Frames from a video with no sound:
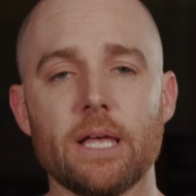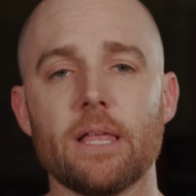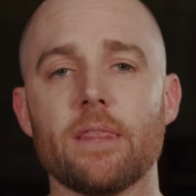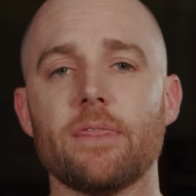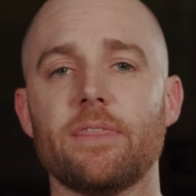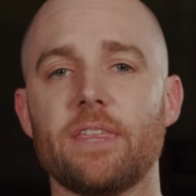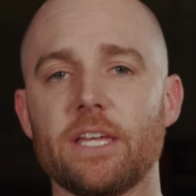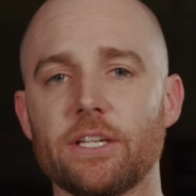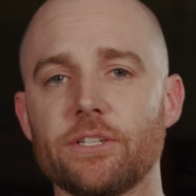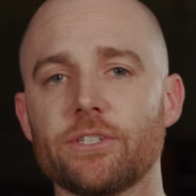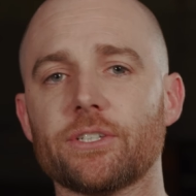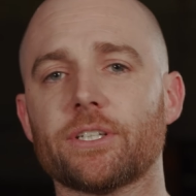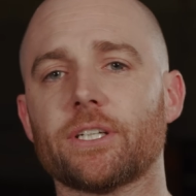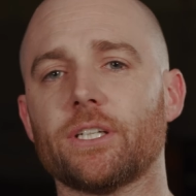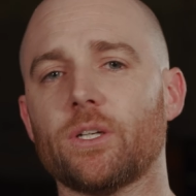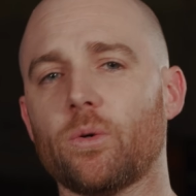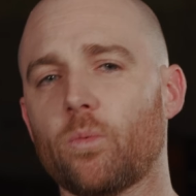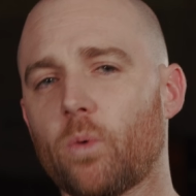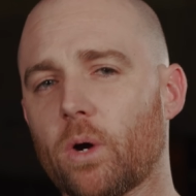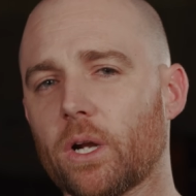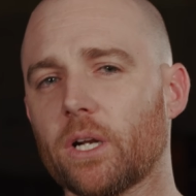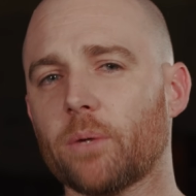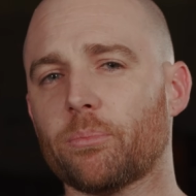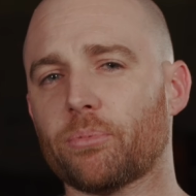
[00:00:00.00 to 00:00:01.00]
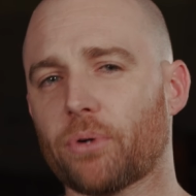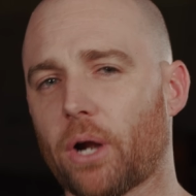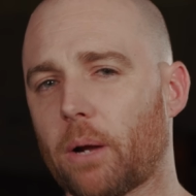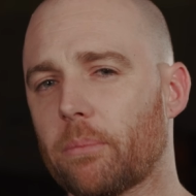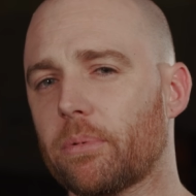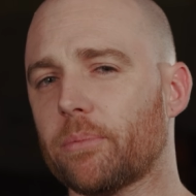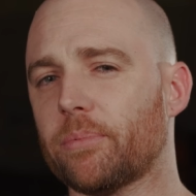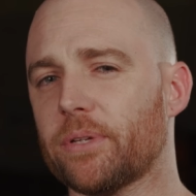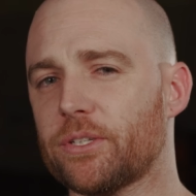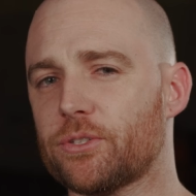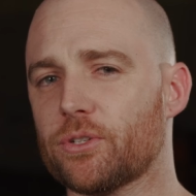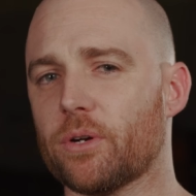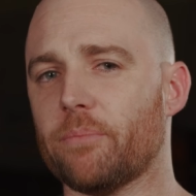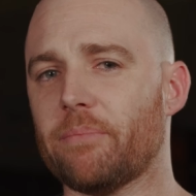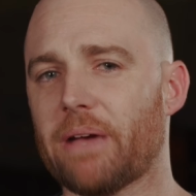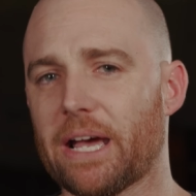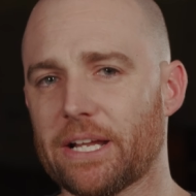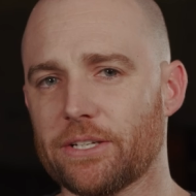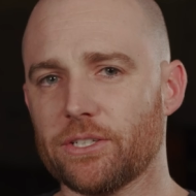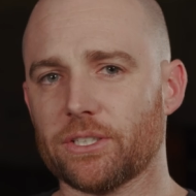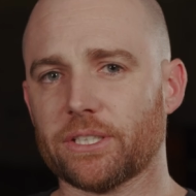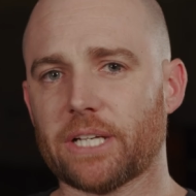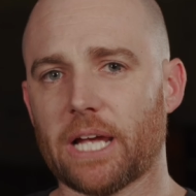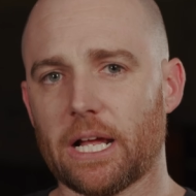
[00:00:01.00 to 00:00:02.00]
then you're gonna wanna probably do a
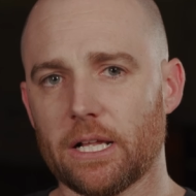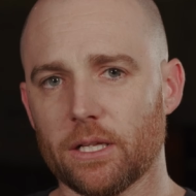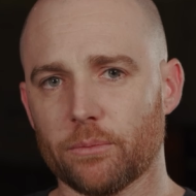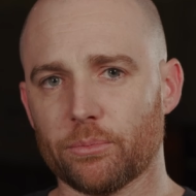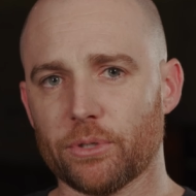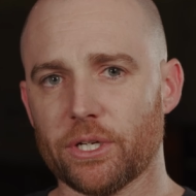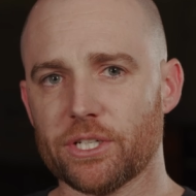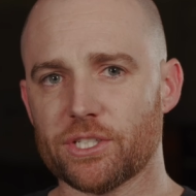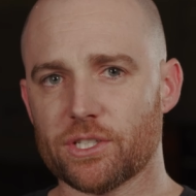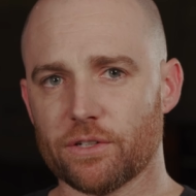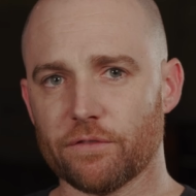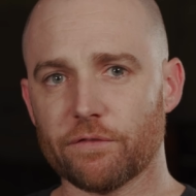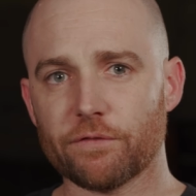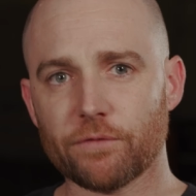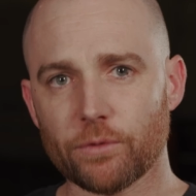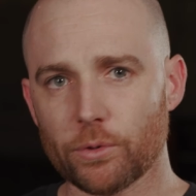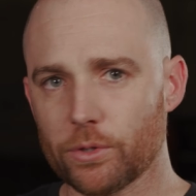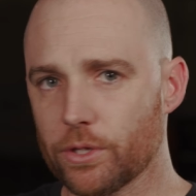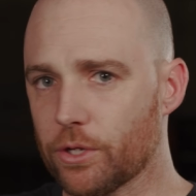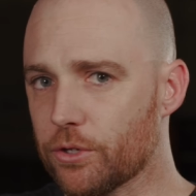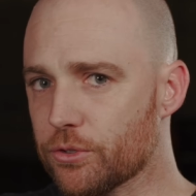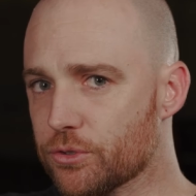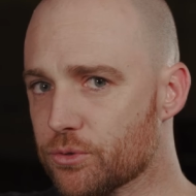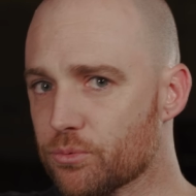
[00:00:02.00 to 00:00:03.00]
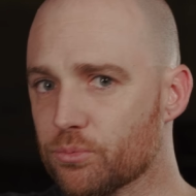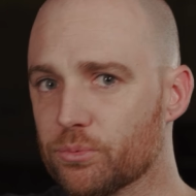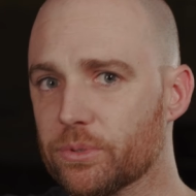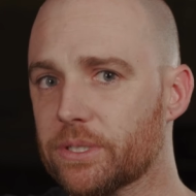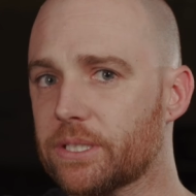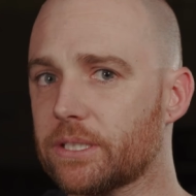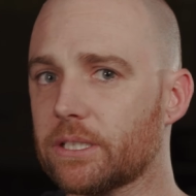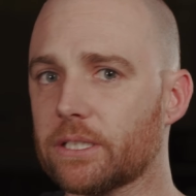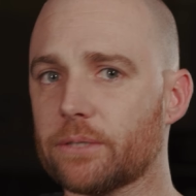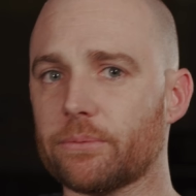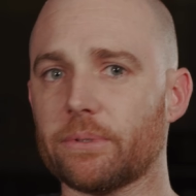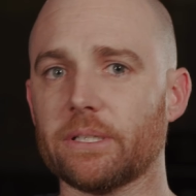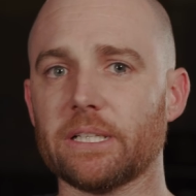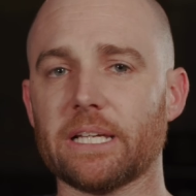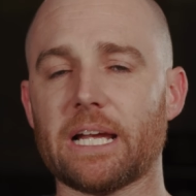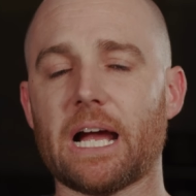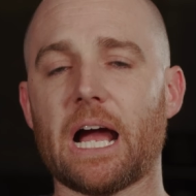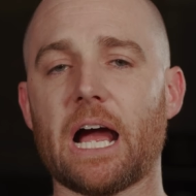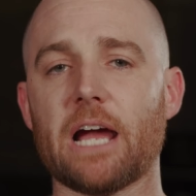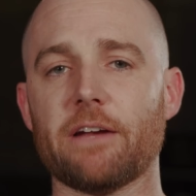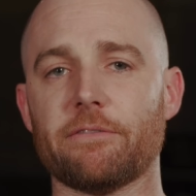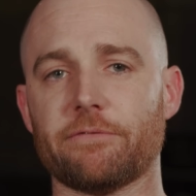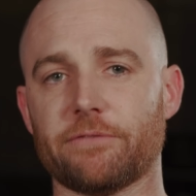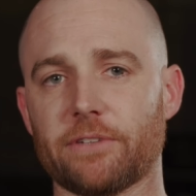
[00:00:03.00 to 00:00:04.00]
manual calibration for those really, really
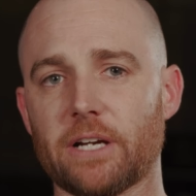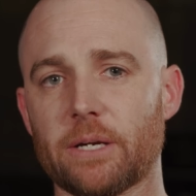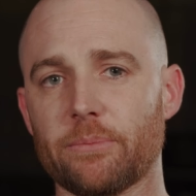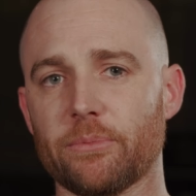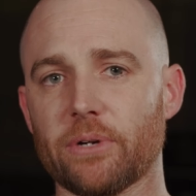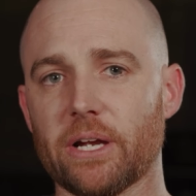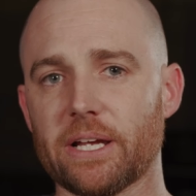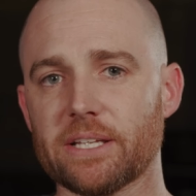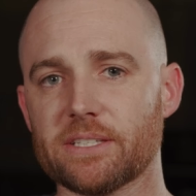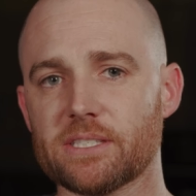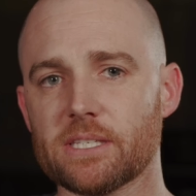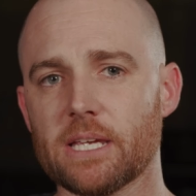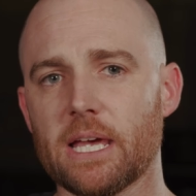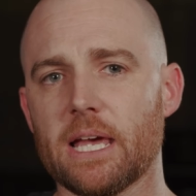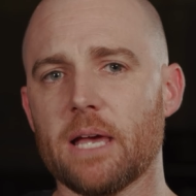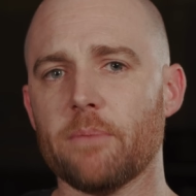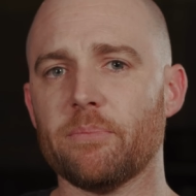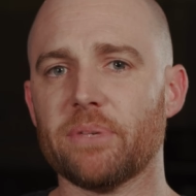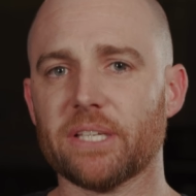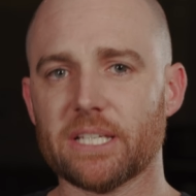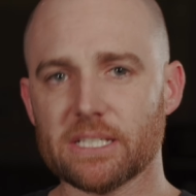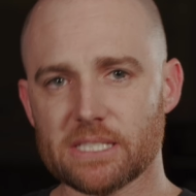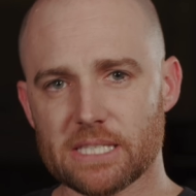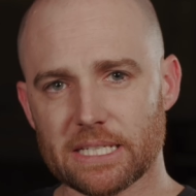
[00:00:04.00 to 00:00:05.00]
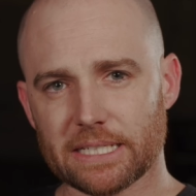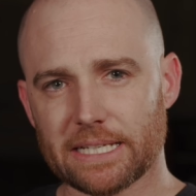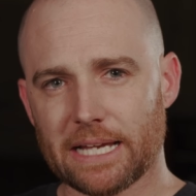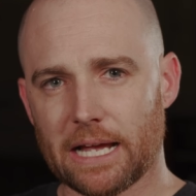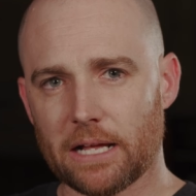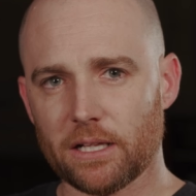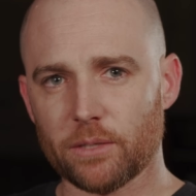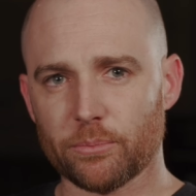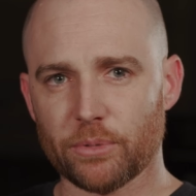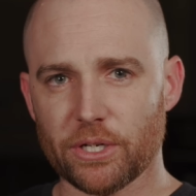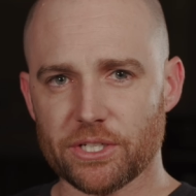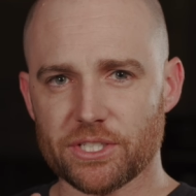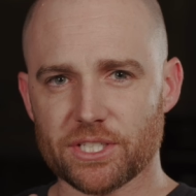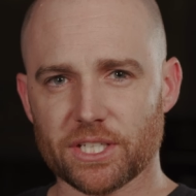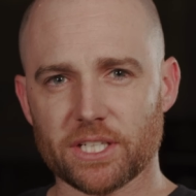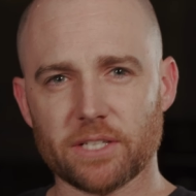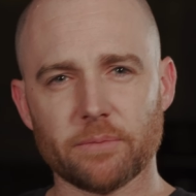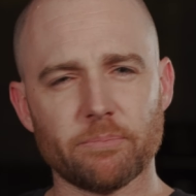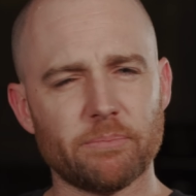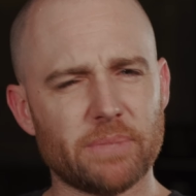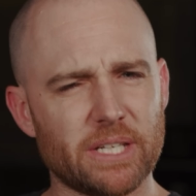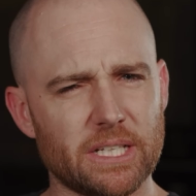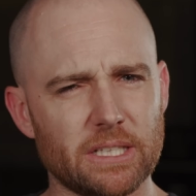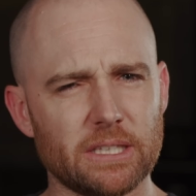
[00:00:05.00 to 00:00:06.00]
high frame rates because the calibration
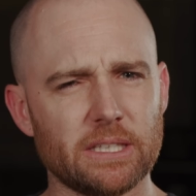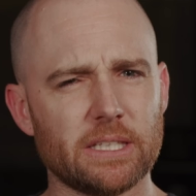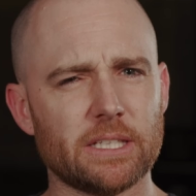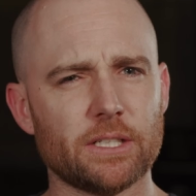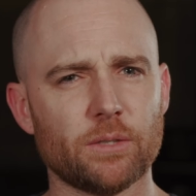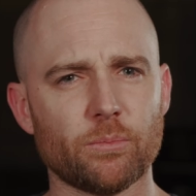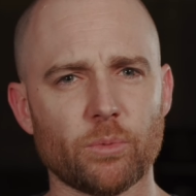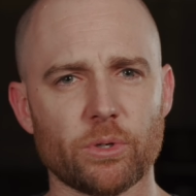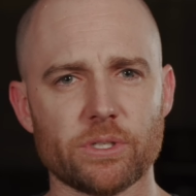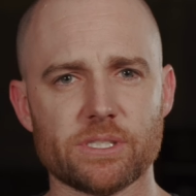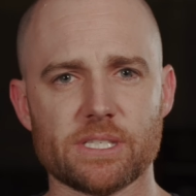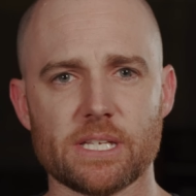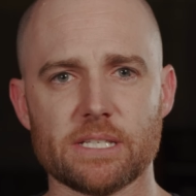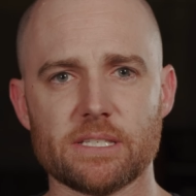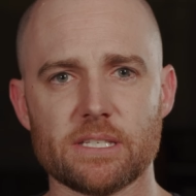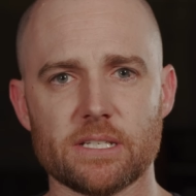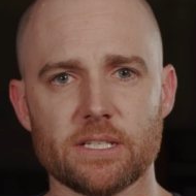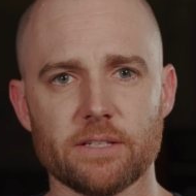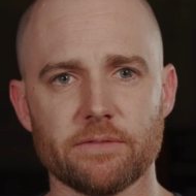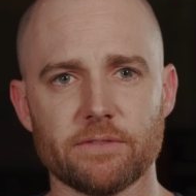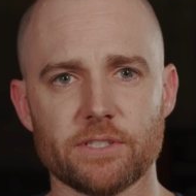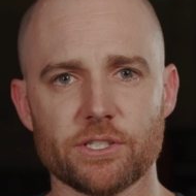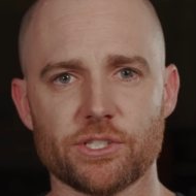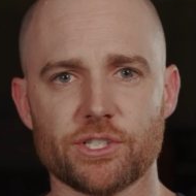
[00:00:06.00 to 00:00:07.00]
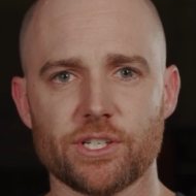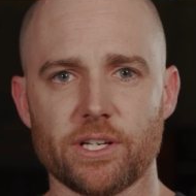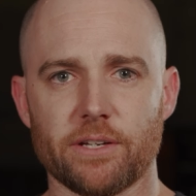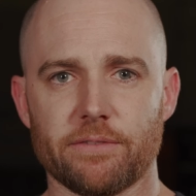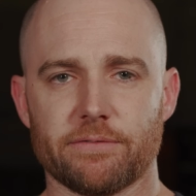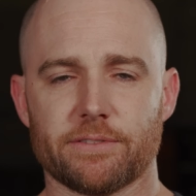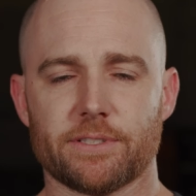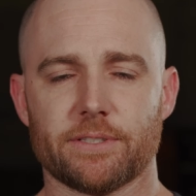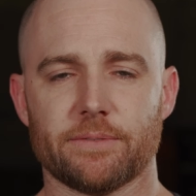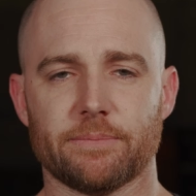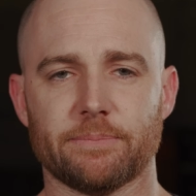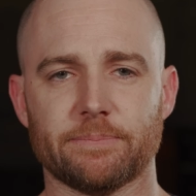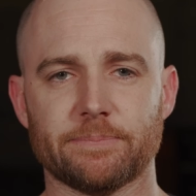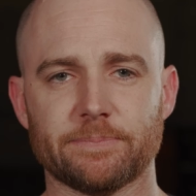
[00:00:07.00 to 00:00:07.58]
can be a little more sensitive to shift.